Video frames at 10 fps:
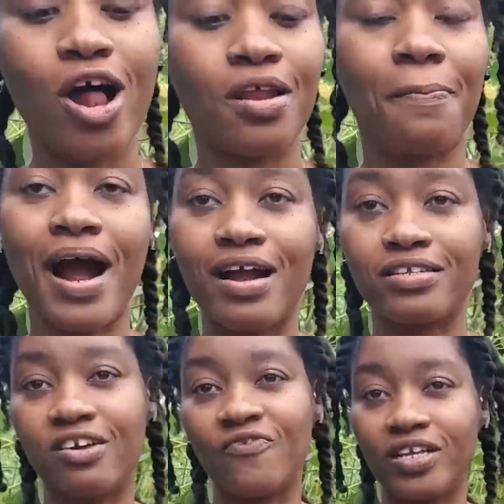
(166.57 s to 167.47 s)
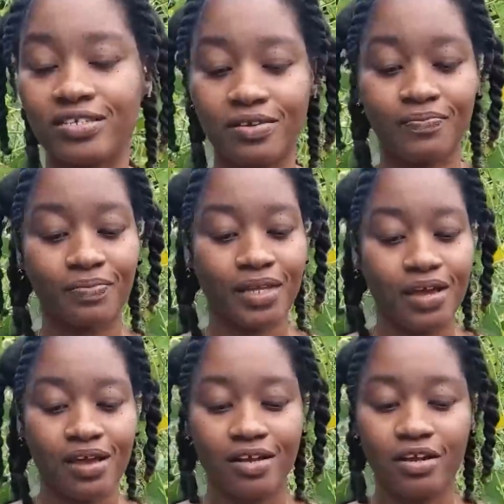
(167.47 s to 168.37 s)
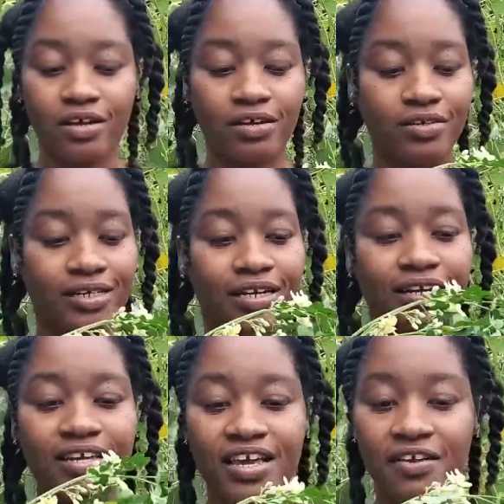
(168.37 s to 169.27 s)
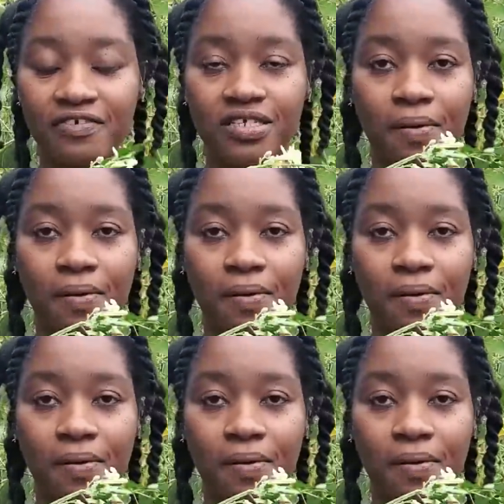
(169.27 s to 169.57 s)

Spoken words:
the parts of it, the leaves, the